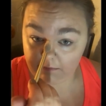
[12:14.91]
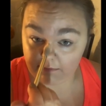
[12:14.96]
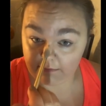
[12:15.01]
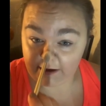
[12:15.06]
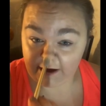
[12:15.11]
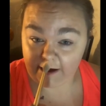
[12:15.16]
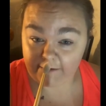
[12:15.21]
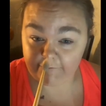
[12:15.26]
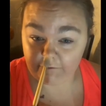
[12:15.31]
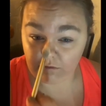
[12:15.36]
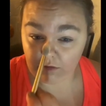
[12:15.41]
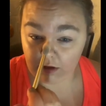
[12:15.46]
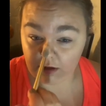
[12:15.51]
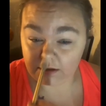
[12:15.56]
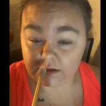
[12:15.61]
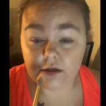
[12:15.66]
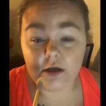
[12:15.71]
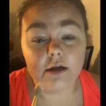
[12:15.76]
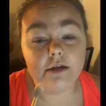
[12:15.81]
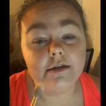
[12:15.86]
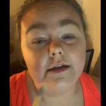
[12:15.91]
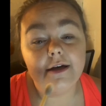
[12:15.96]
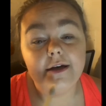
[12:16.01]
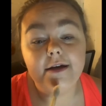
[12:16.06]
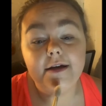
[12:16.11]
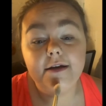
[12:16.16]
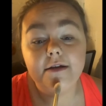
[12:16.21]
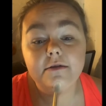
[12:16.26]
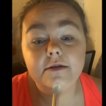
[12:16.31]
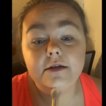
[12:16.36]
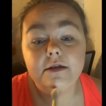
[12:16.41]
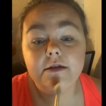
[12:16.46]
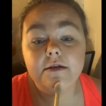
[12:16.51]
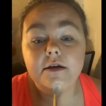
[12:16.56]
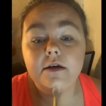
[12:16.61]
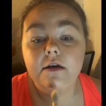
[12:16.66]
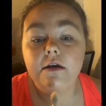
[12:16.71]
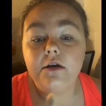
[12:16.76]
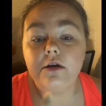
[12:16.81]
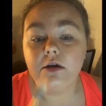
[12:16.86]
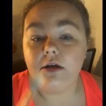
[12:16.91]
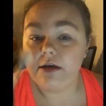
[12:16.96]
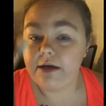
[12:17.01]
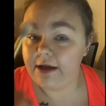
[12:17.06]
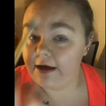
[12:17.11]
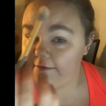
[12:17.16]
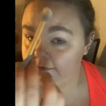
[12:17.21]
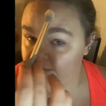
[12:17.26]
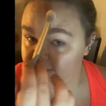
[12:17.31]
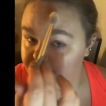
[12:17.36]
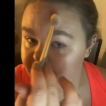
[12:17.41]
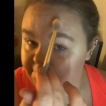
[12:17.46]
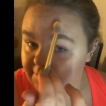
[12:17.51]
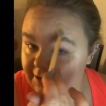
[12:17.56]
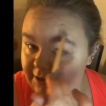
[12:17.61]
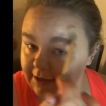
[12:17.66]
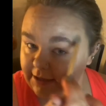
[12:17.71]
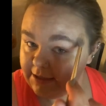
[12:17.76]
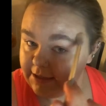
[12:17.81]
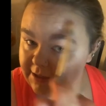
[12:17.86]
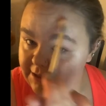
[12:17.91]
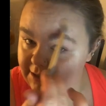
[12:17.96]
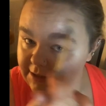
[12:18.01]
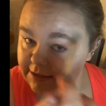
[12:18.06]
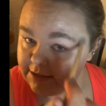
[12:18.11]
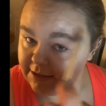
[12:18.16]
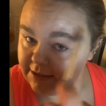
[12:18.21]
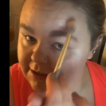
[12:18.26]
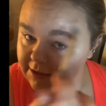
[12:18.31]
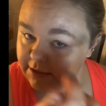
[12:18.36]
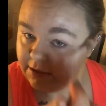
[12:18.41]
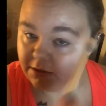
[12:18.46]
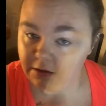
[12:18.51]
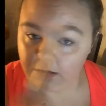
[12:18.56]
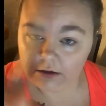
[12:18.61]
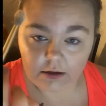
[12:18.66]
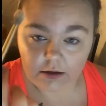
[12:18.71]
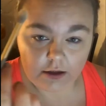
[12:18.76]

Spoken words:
I've looked online, could never find anything.